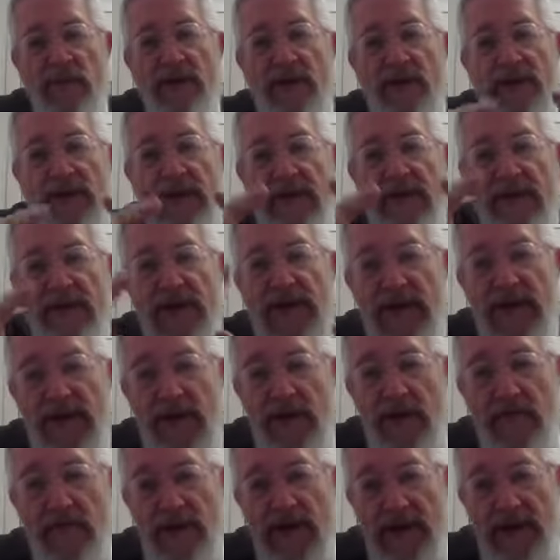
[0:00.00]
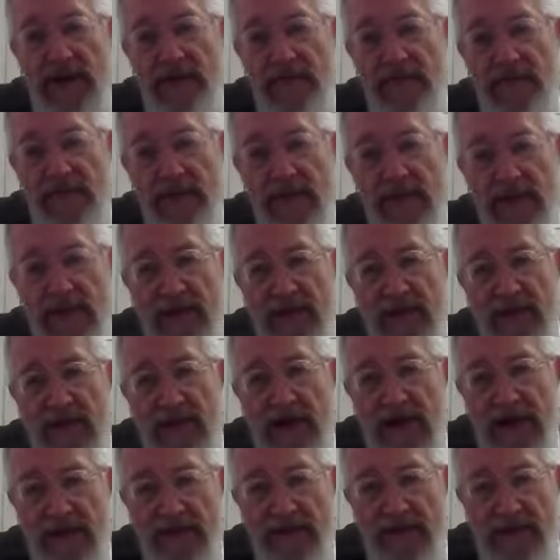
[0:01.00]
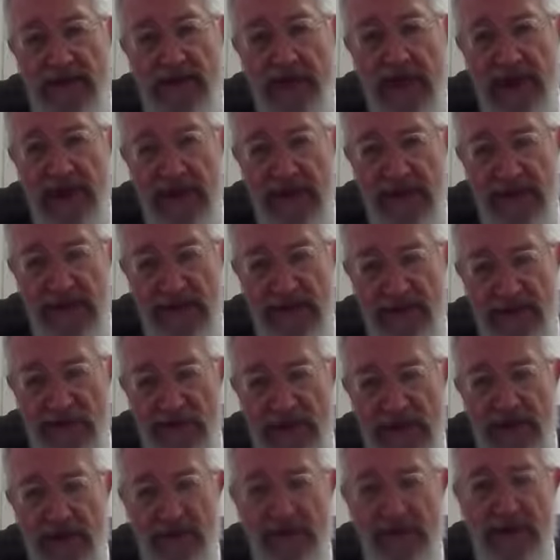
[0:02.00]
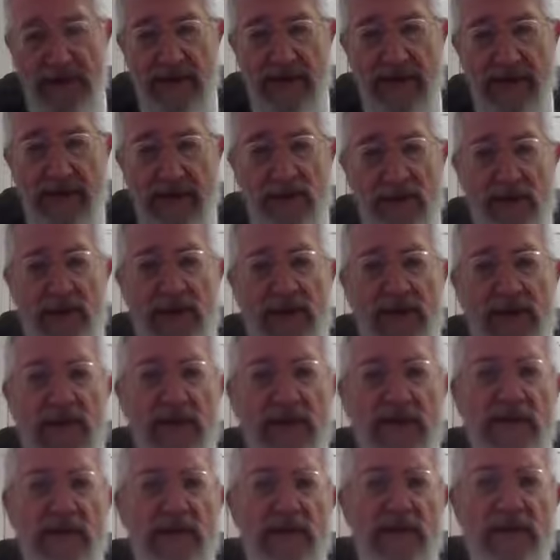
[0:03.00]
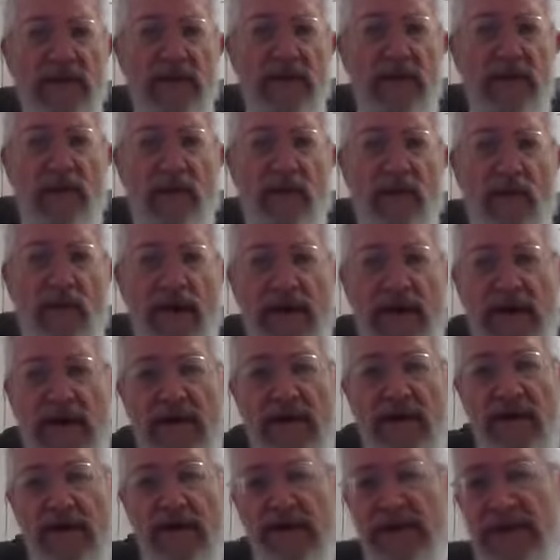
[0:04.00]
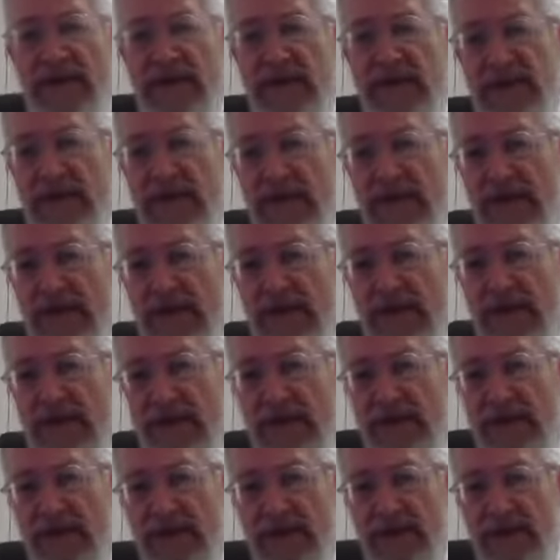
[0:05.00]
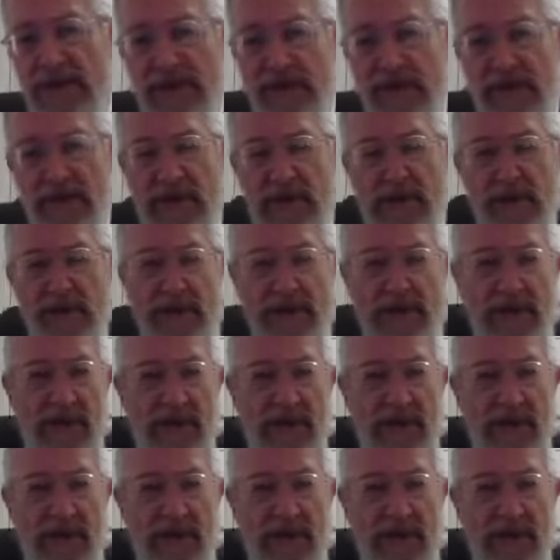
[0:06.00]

We can then diagram the Harabayas around it. Now we know where these things stood.